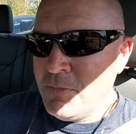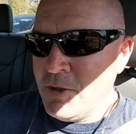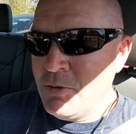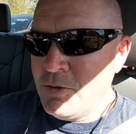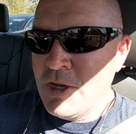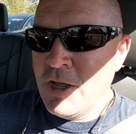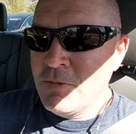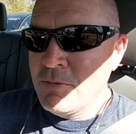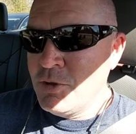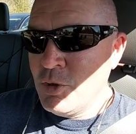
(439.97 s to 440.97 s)
you you
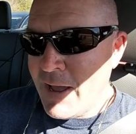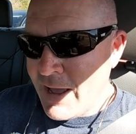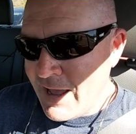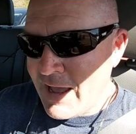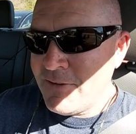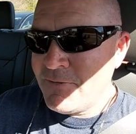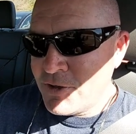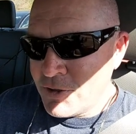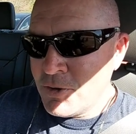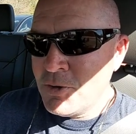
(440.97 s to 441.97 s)
know you
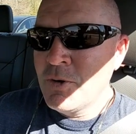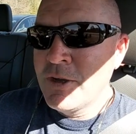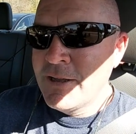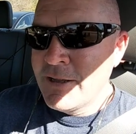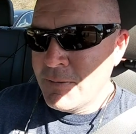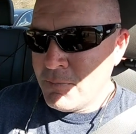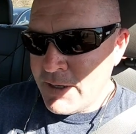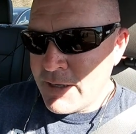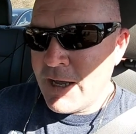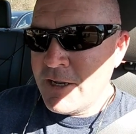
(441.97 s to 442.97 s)
have to
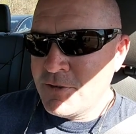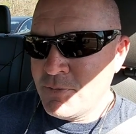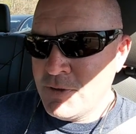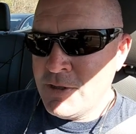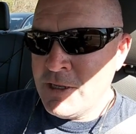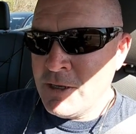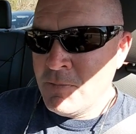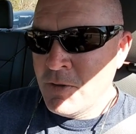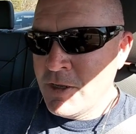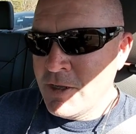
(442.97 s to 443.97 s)
be honest with them